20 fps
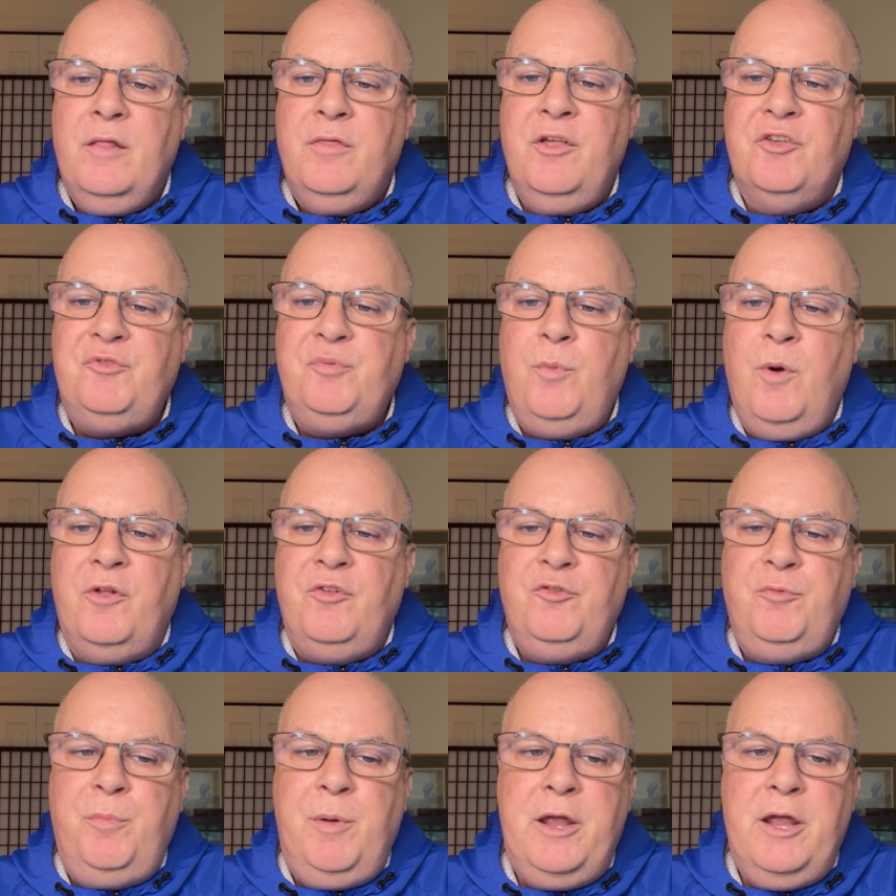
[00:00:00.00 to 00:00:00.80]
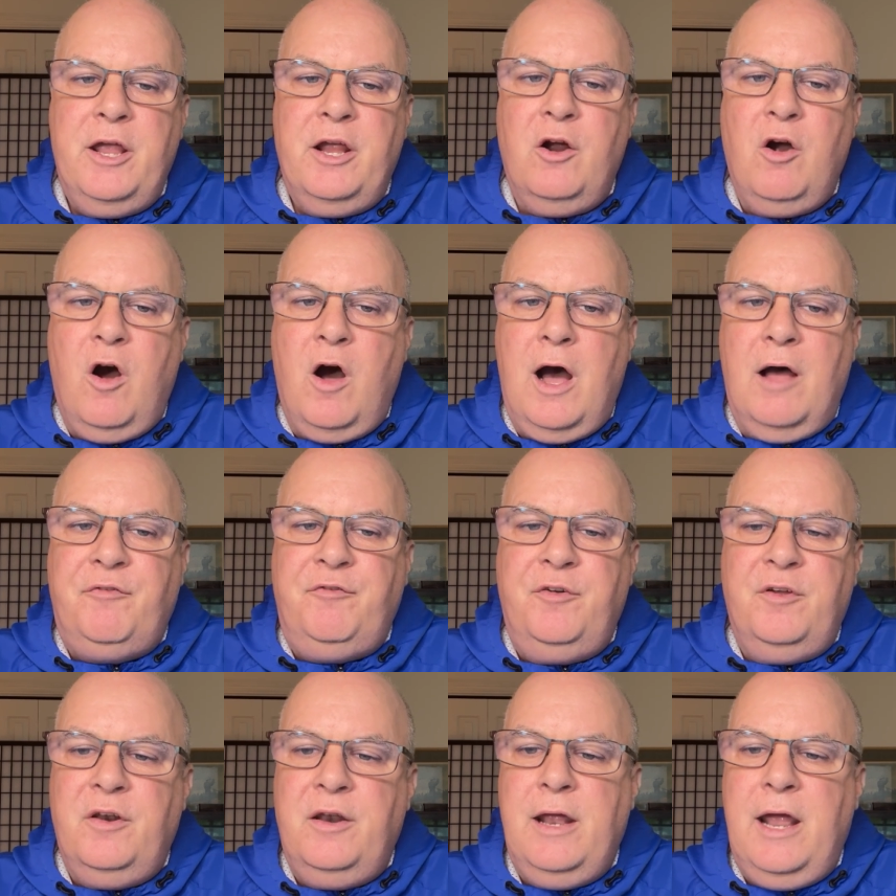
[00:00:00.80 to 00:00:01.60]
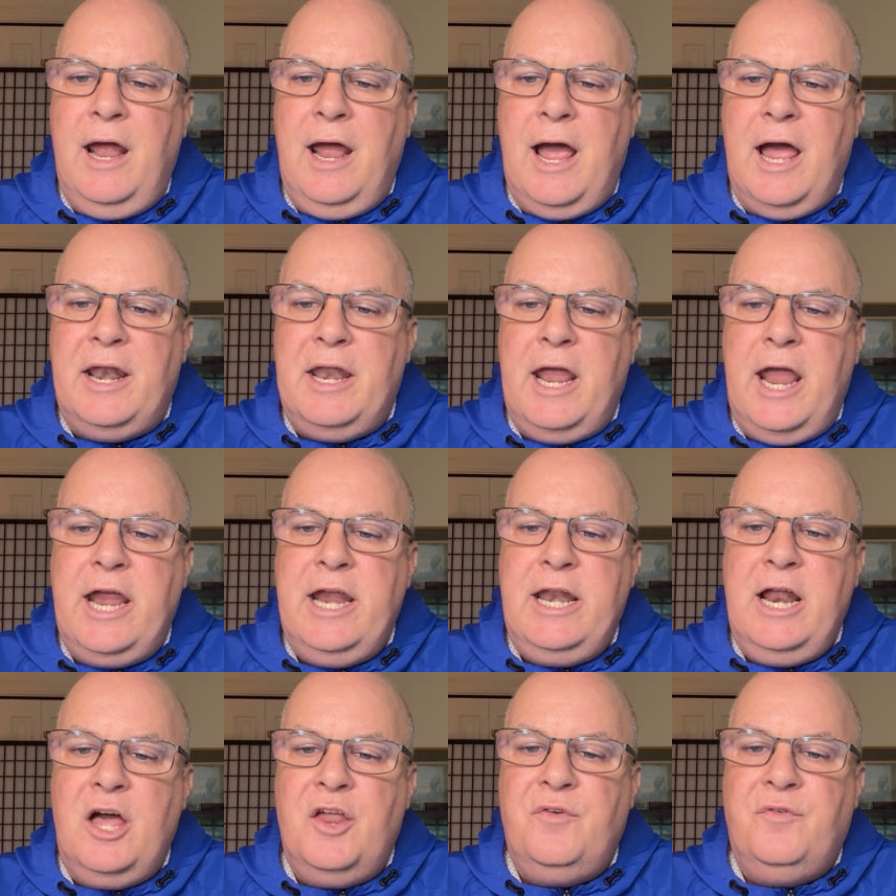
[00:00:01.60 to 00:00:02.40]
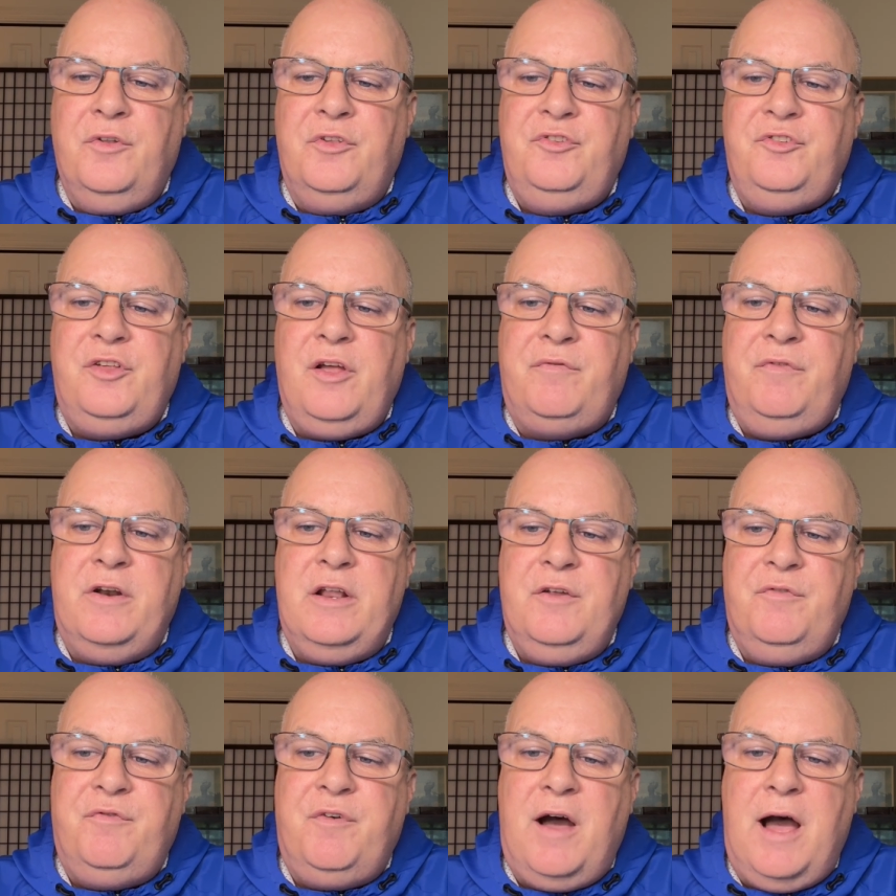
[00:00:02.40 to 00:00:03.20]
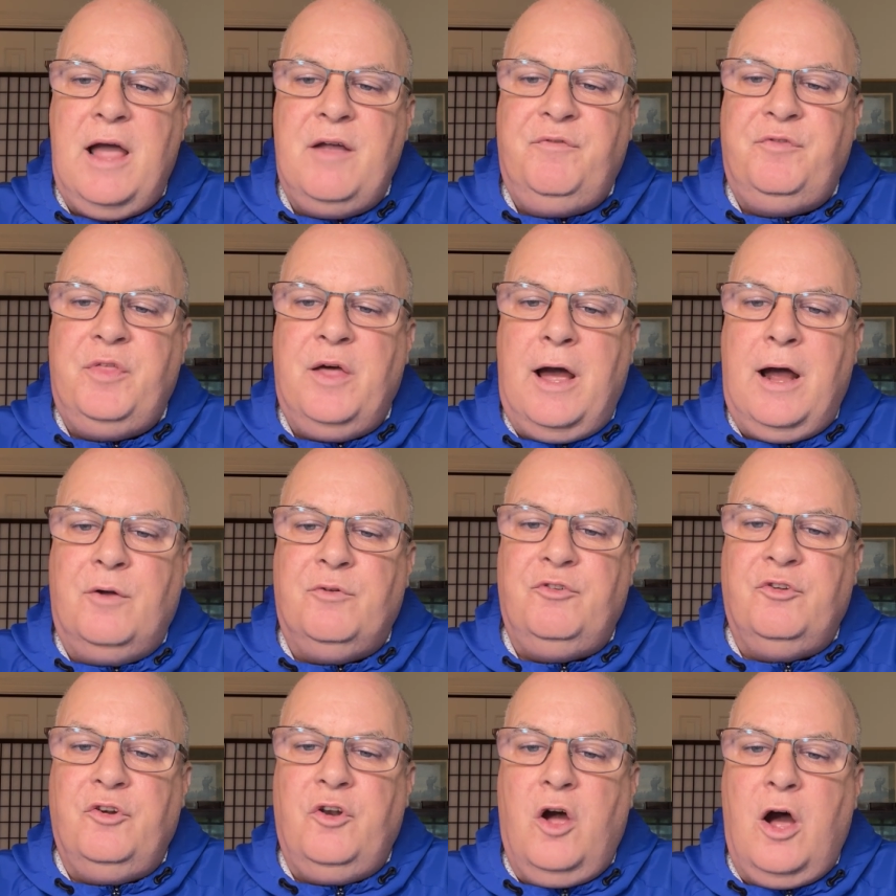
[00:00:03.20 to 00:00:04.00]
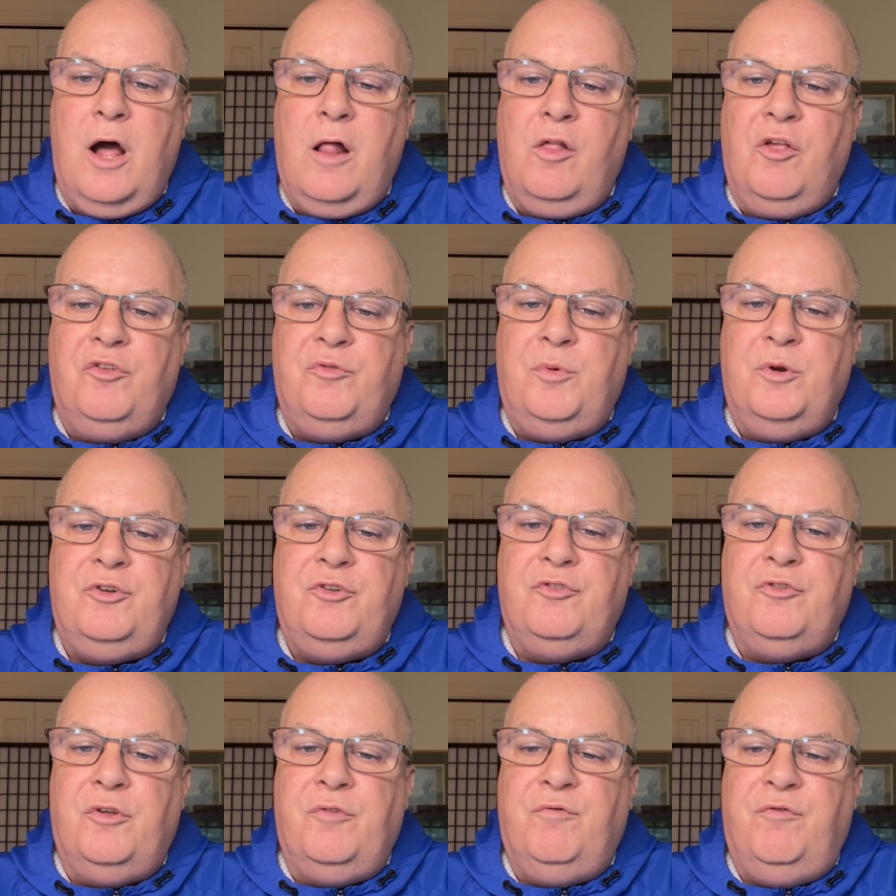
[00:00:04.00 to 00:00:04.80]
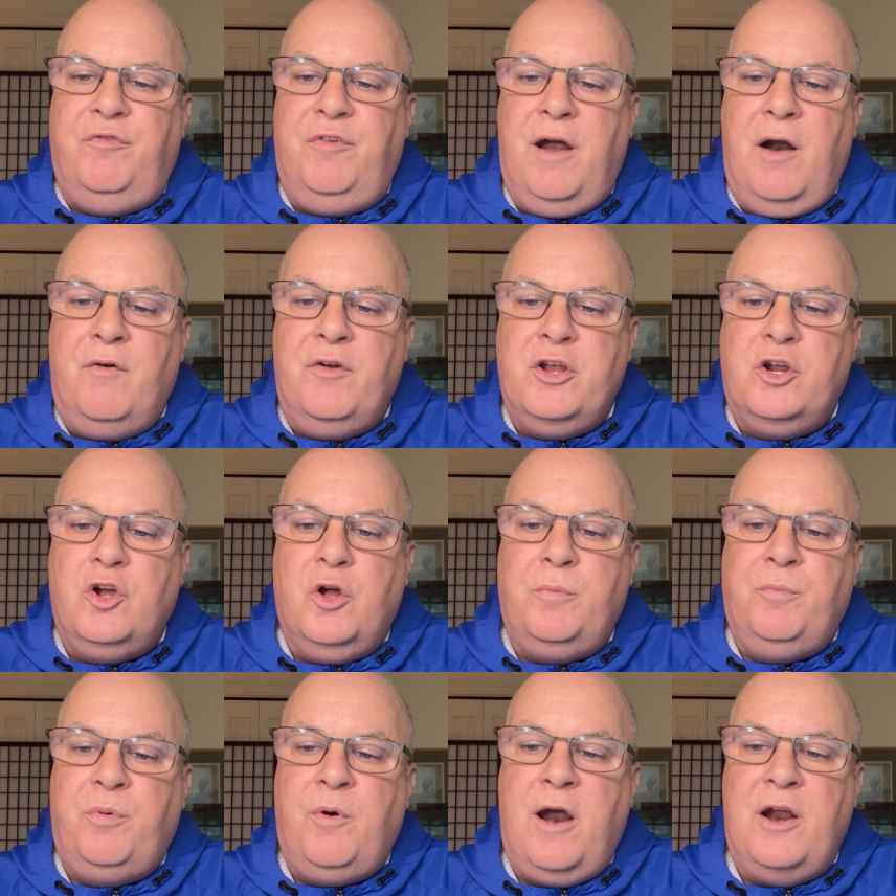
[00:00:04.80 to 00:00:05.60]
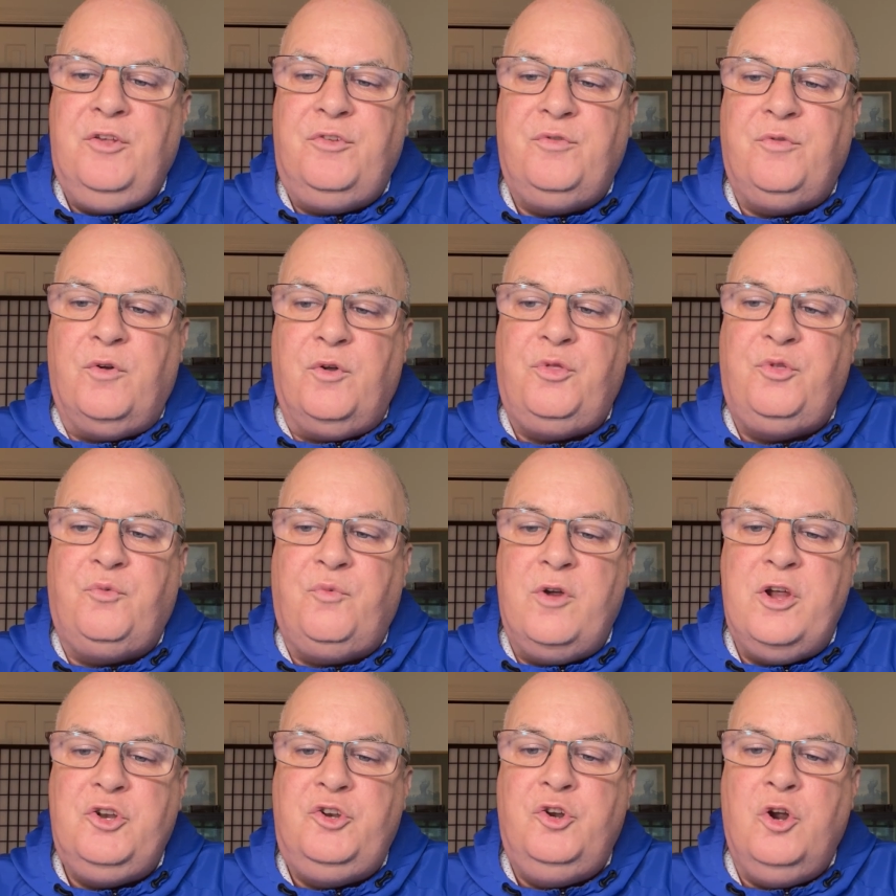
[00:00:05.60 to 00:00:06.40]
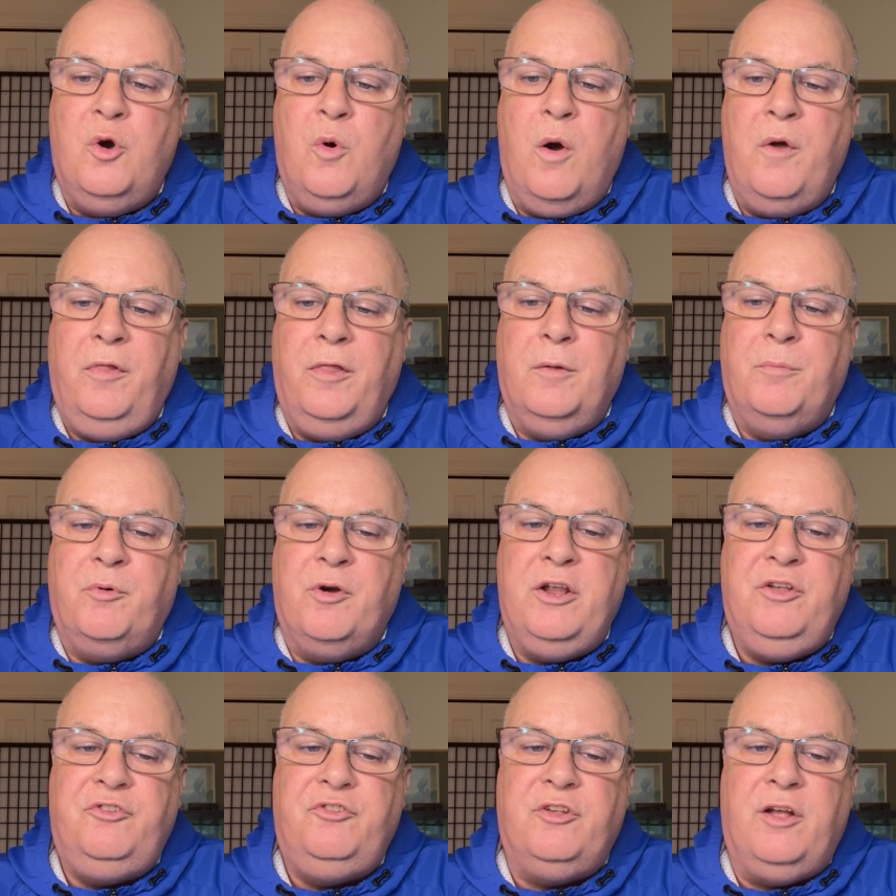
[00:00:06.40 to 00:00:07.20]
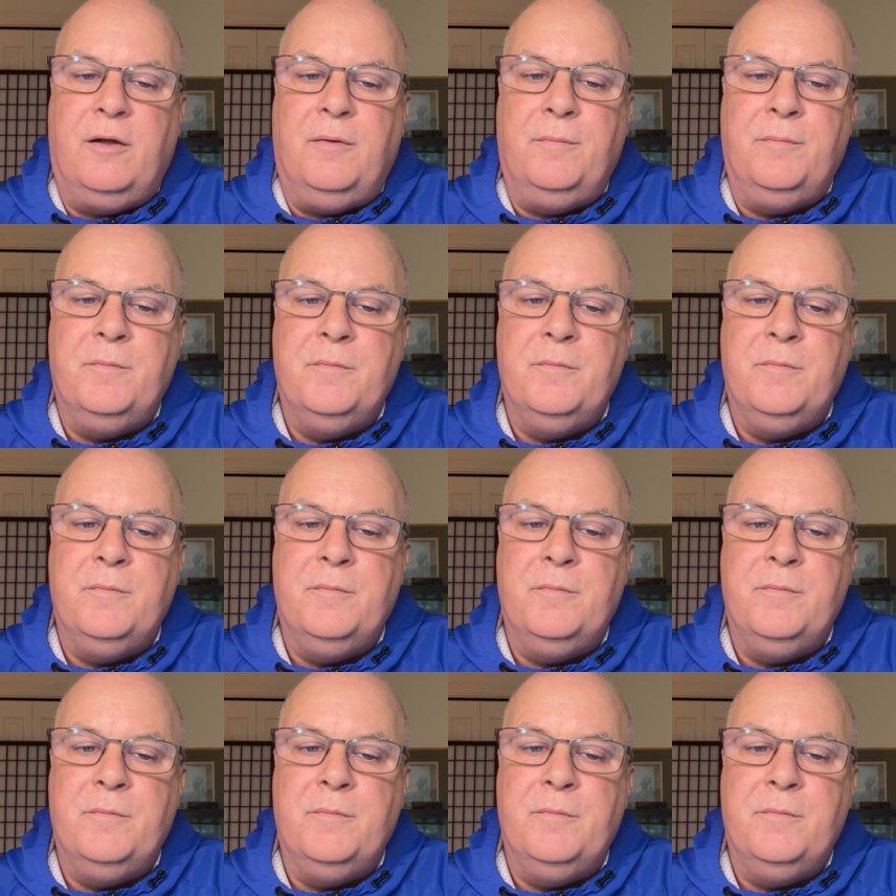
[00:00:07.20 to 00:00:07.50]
This one's being offered at $875,000, which is a very good price for a 3-2 in La Brisa.